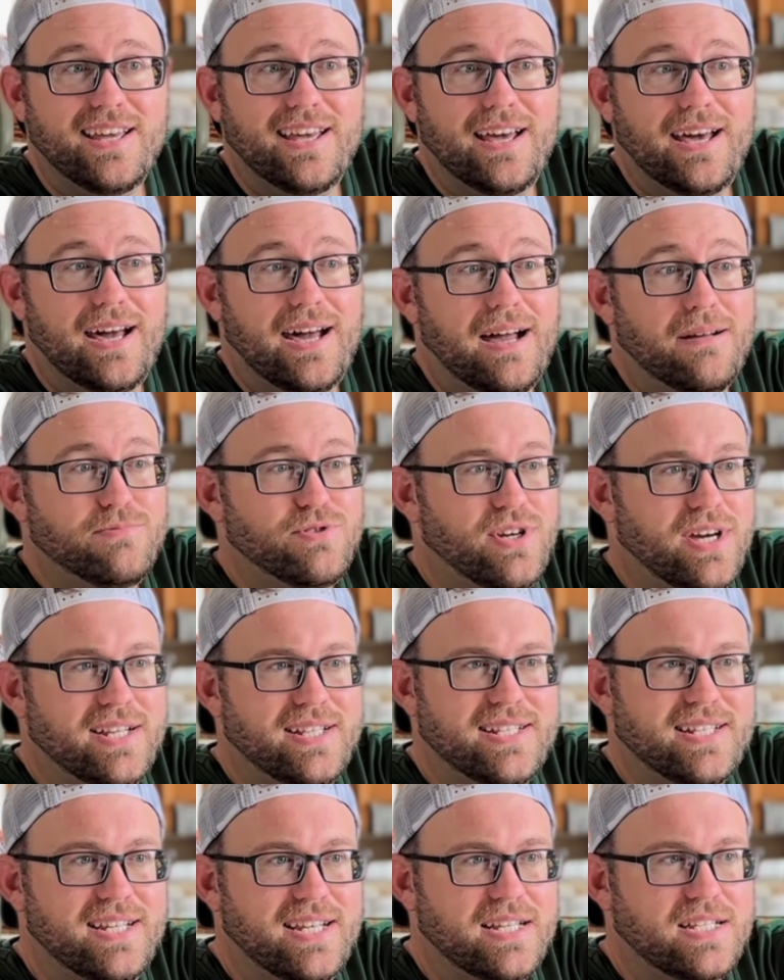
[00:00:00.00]
I'm trying to
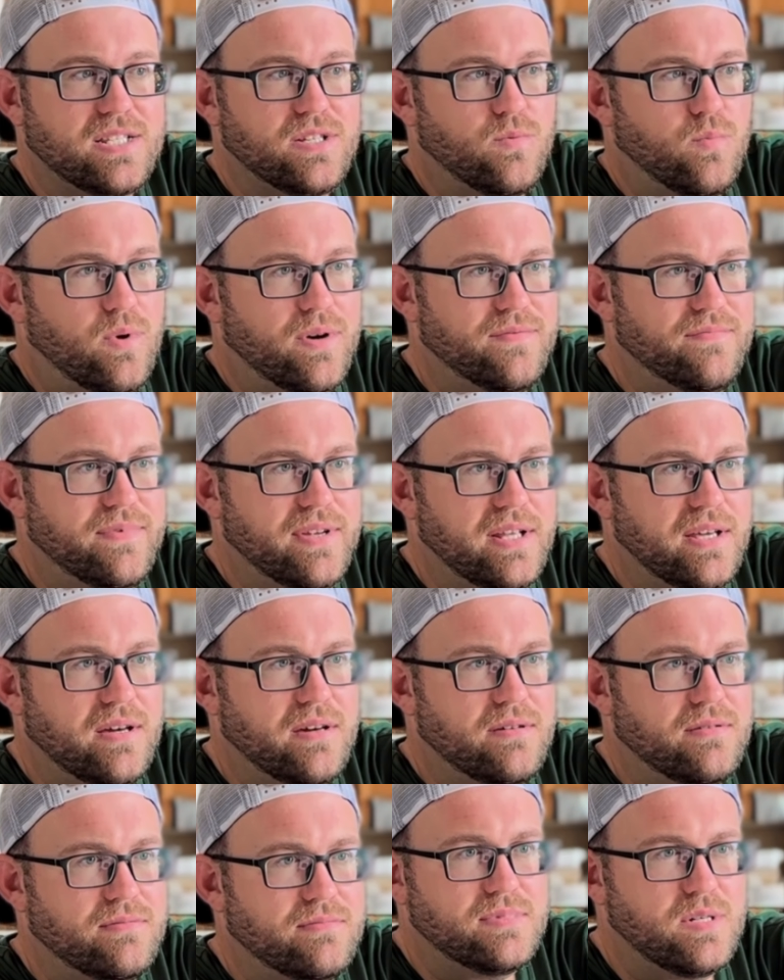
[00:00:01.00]
stick to one
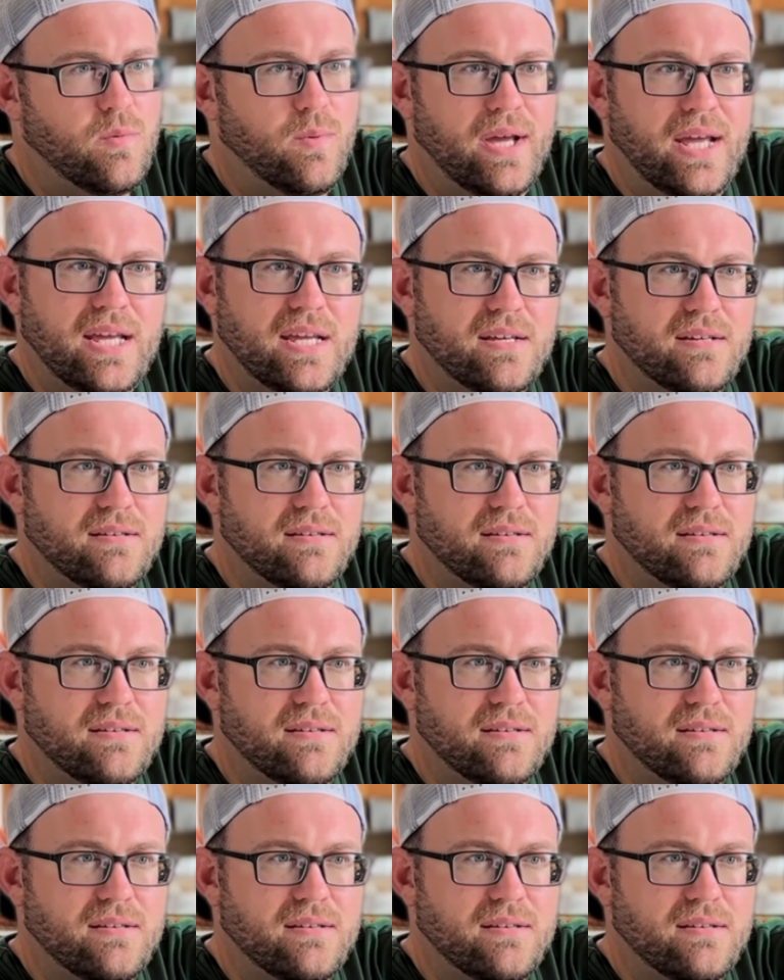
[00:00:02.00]
video a week,